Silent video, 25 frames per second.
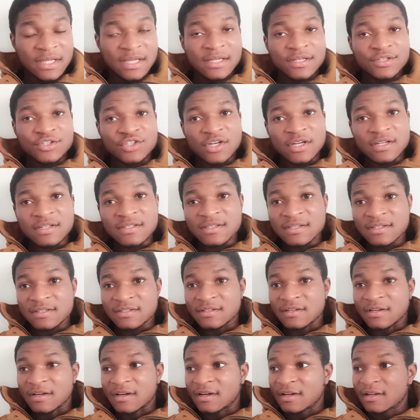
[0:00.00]

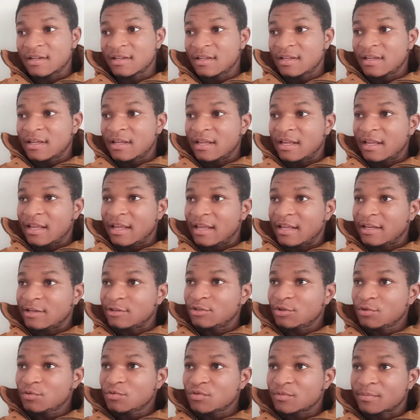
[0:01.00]
chances are in
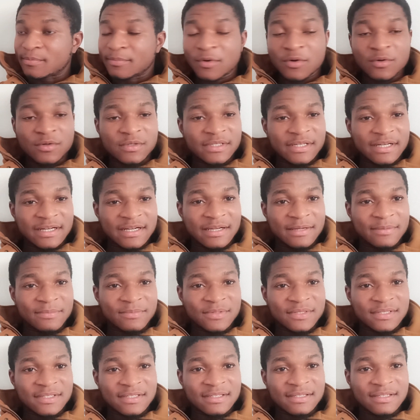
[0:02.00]
those more
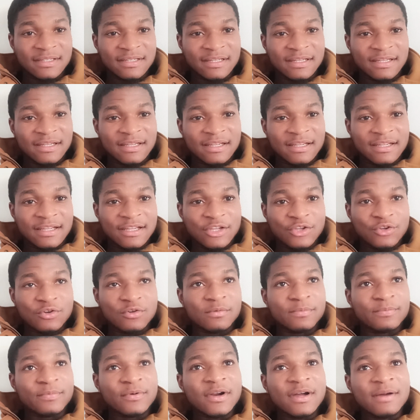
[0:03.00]
times
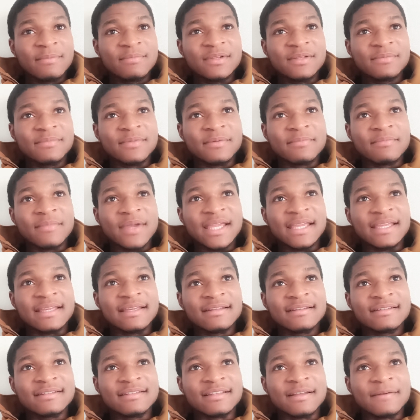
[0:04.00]
you'd probably be
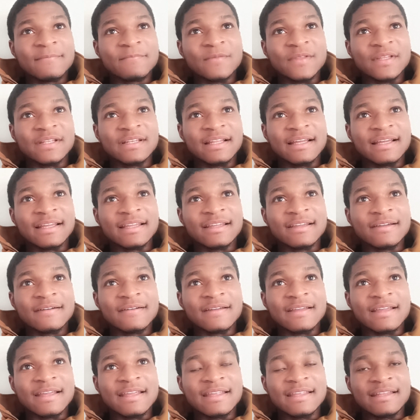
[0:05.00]
making something like
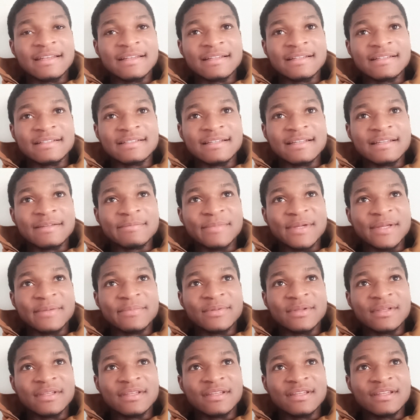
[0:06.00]
okay in a day
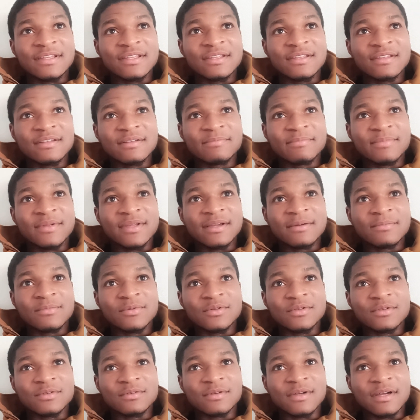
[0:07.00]
maybe you'd be able
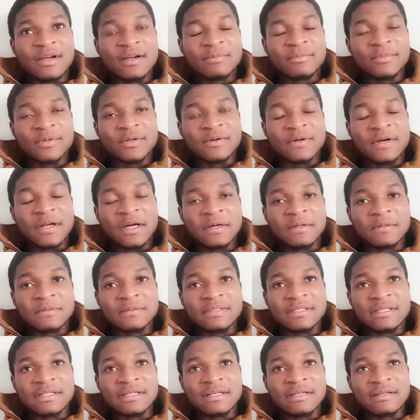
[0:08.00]
to come
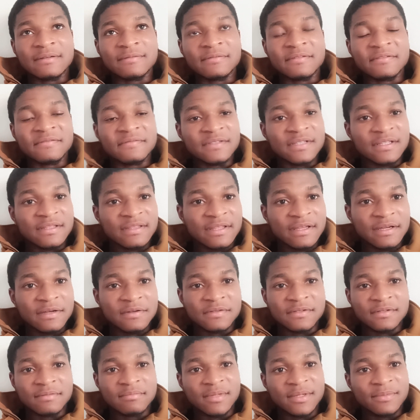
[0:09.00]
around uh,
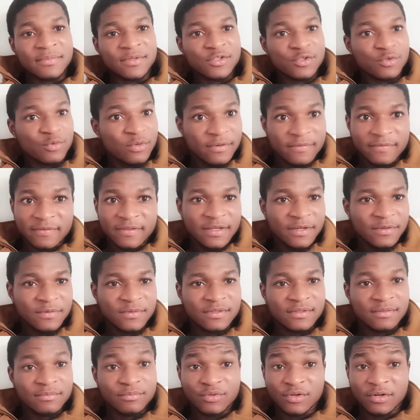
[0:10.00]
15,000 maybe
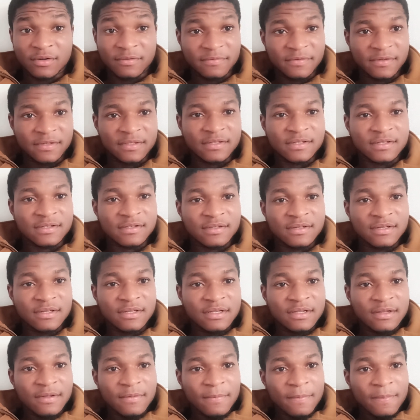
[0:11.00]
12,000 profit
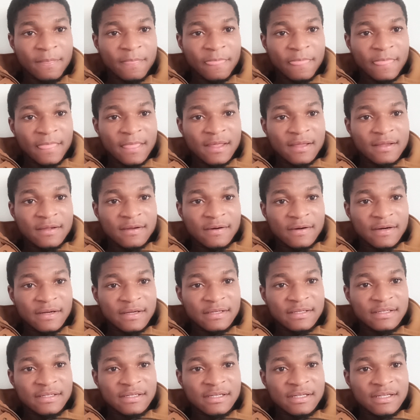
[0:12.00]
right